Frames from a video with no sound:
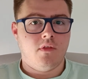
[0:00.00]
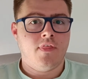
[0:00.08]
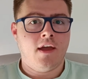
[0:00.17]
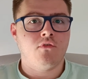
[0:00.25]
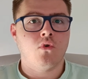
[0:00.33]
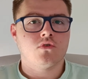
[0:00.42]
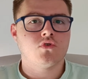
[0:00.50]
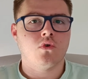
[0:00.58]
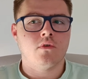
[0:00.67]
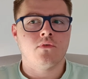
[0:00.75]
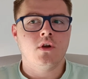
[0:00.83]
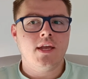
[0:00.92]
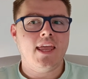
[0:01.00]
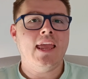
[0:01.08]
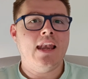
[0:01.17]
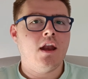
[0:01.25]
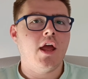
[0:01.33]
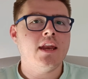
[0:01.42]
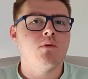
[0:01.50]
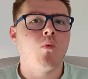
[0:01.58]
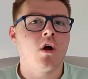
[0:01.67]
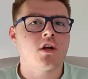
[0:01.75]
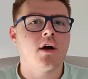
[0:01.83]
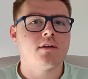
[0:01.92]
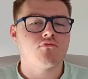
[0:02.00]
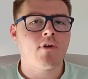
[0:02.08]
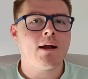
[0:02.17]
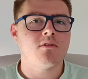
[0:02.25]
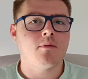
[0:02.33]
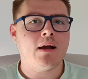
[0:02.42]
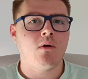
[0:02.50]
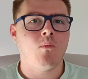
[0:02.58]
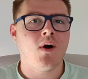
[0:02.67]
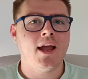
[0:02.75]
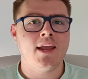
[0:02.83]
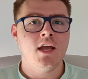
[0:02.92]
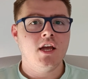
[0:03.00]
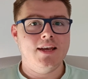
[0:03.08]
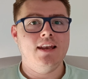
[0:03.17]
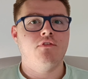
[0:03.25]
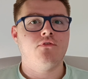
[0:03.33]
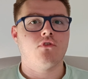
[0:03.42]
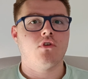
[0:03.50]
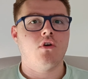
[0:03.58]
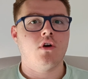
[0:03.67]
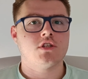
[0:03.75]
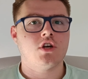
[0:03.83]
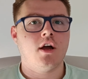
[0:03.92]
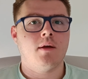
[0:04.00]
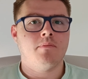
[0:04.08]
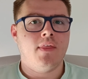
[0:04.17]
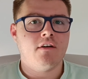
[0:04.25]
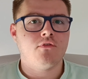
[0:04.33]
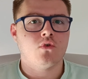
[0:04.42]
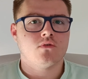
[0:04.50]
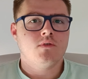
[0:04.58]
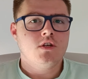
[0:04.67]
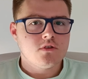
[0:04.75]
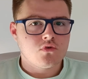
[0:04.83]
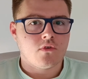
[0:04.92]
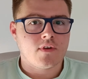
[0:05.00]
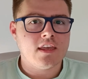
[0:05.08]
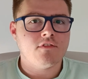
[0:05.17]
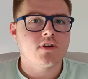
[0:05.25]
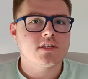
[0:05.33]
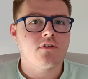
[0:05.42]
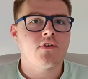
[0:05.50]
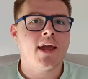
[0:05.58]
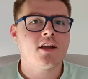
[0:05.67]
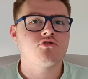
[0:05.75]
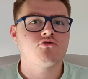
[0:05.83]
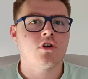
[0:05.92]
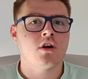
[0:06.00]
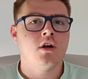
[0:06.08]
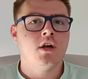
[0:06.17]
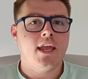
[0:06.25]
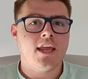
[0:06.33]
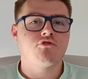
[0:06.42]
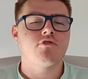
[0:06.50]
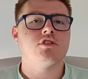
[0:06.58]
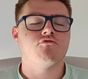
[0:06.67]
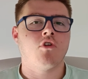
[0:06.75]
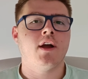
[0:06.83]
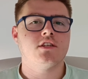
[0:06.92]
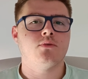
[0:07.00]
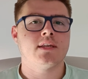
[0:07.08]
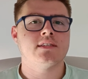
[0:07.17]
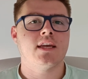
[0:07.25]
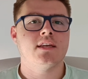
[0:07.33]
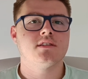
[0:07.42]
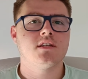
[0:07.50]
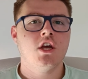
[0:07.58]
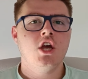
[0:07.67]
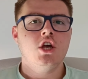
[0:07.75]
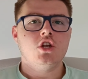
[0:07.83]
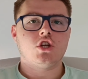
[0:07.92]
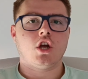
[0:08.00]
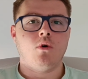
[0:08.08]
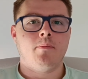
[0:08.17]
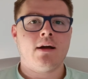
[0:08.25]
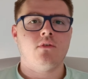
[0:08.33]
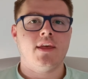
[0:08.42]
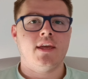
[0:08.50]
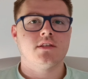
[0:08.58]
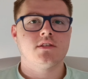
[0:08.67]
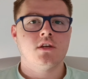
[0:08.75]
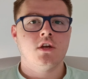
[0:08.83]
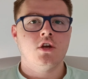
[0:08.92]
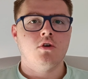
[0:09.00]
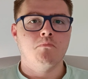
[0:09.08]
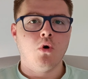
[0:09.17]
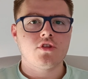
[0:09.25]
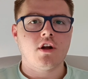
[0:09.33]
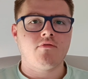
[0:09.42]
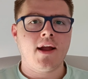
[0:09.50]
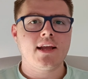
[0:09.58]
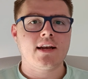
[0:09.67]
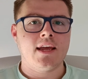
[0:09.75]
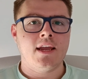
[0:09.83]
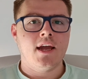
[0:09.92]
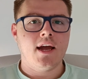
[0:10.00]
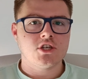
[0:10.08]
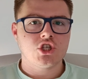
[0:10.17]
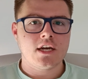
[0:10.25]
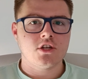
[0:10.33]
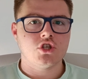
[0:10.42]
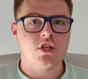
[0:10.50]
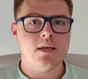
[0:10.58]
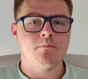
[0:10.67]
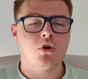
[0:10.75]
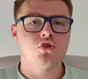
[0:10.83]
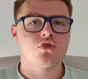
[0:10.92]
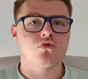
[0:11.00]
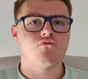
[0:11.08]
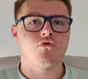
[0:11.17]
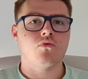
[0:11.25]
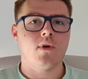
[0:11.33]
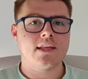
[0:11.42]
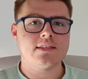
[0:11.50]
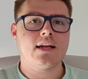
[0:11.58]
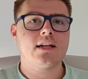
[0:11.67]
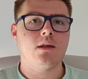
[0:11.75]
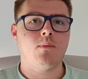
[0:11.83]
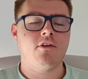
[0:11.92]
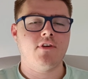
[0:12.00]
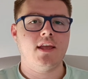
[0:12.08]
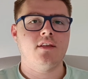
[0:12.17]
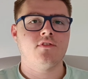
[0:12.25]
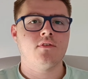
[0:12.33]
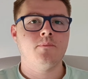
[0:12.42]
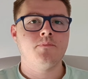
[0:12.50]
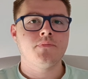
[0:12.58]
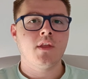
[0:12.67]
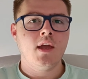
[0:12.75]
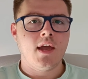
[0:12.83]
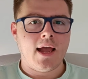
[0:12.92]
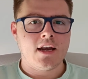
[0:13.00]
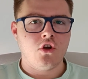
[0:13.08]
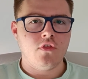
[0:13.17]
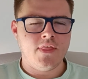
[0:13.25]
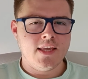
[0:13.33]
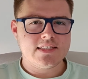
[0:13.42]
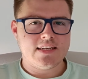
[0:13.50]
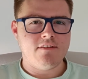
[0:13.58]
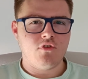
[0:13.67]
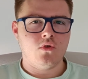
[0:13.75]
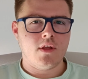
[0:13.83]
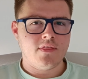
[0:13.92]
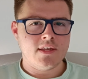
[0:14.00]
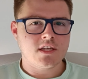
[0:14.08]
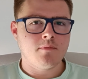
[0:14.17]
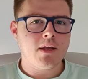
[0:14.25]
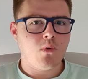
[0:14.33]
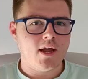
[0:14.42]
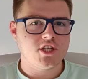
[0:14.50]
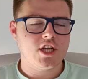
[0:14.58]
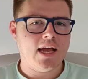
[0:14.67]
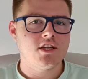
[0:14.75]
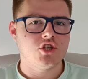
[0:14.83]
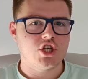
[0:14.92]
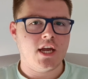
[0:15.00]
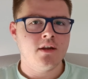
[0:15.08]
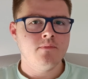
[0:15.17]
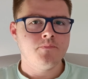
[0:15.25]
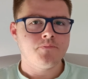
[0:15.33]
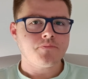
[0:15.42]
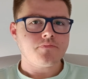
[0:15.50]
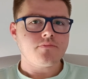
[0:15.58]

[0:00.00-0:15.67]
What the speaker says: therefore sort of in one kind of roundabout way, live for a longer time, therefore sort of give yourself an extra increased right to exist, to go about this more directly and challenge the emotional root exactly where it is. And at this level, this can be quite challenging